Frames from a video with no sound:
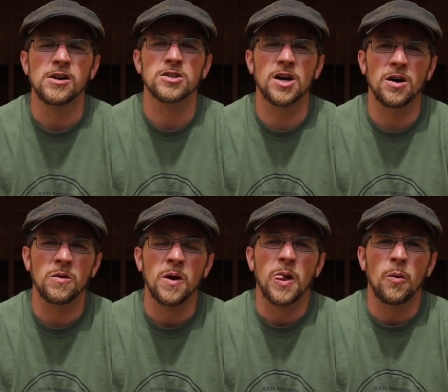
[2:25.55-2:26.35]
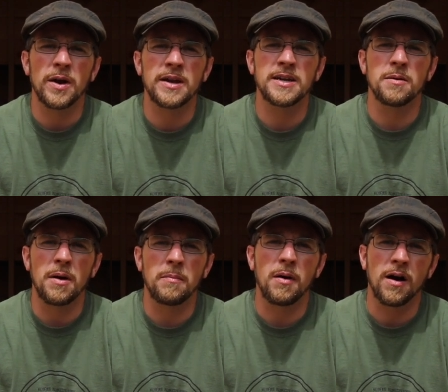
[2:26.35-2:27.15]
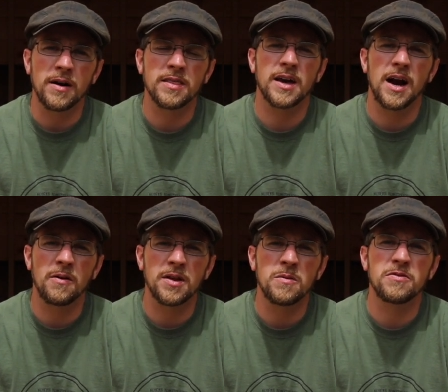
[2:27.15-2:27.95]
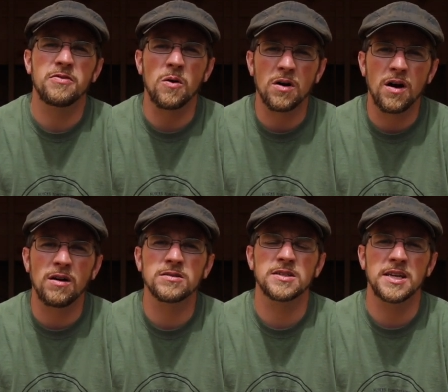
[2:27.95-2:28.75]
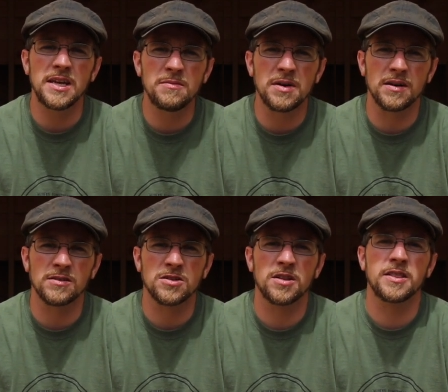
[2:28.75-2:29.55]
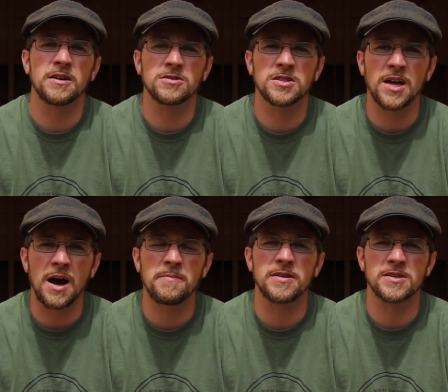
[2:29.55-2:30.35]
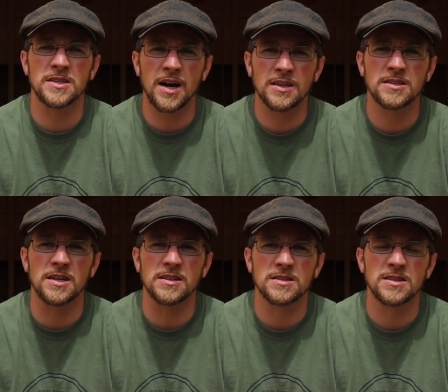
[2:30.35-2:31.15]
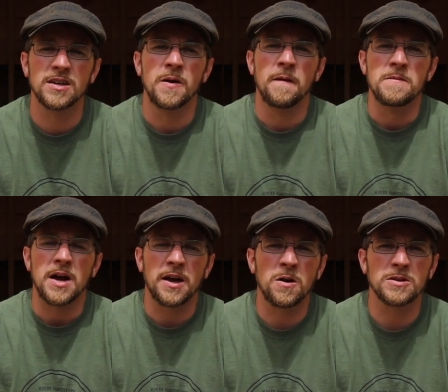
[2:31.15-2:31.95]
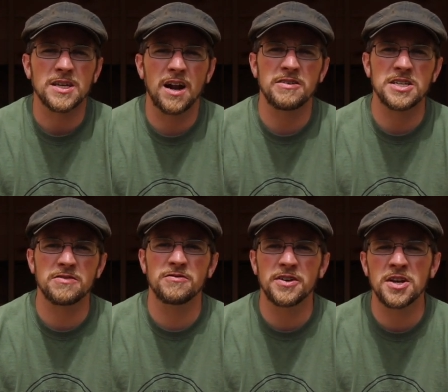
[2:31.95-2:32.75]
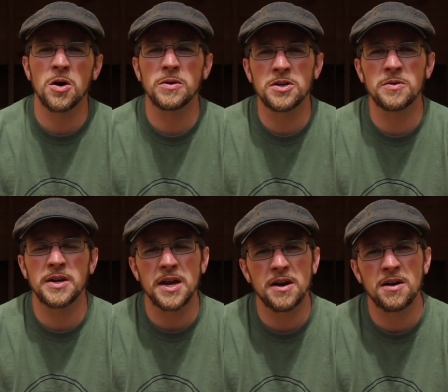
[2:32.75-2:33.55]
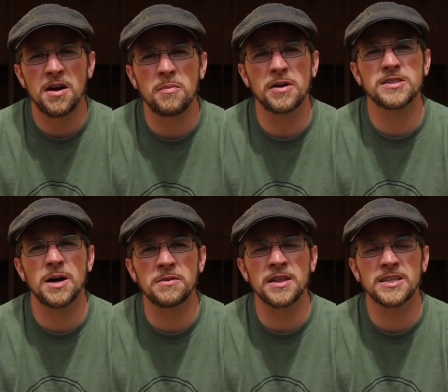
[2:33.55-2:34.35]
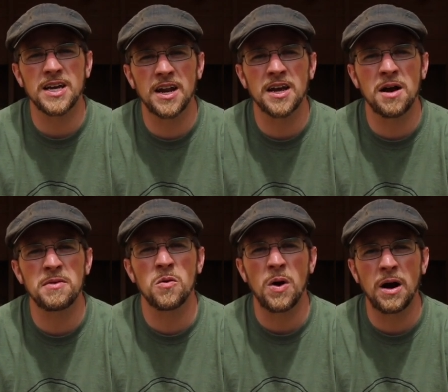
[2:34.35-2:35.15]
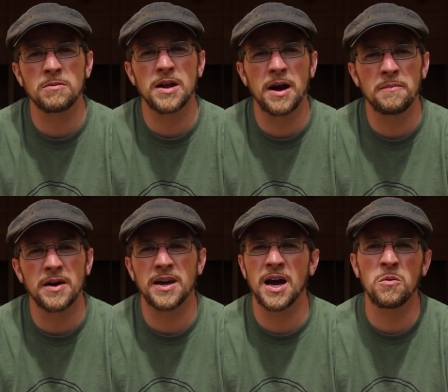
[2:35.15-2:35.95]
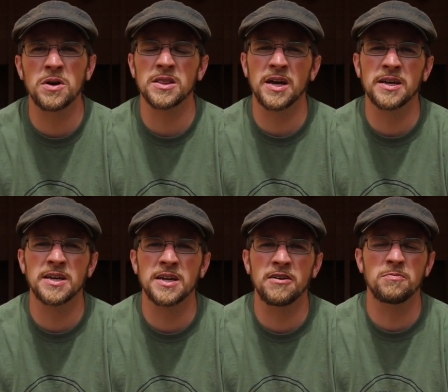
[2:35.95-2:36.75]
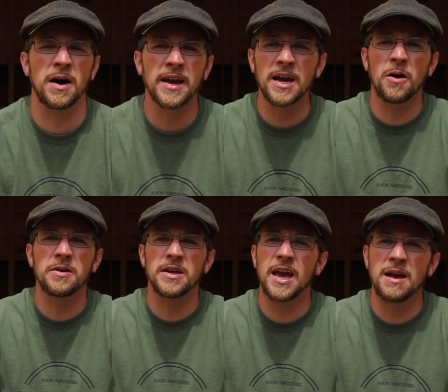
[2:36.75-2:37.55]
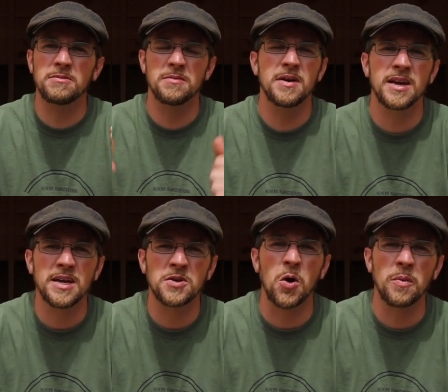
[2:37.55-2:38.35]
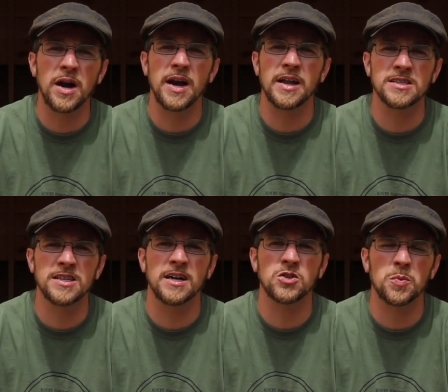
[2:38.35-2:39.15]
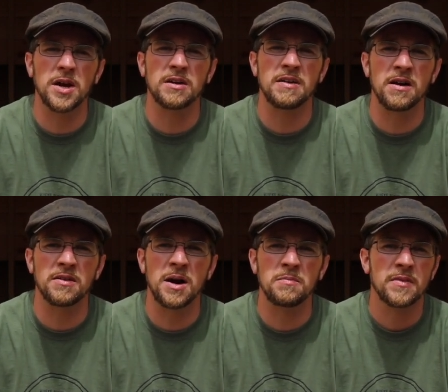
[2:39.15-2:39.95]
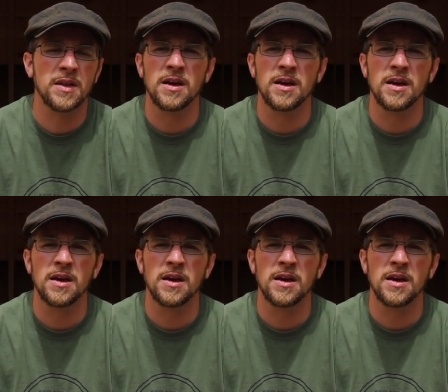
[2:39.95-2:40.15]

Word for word: So we need to bombard the county with phone calls and emails so that they'll stop this nonsense. I know it's kind of a different video we're doing here, but it's something that's kind of got me wound up, and I wouldn't like it if my county came to me and told me I had to start spraying Roundup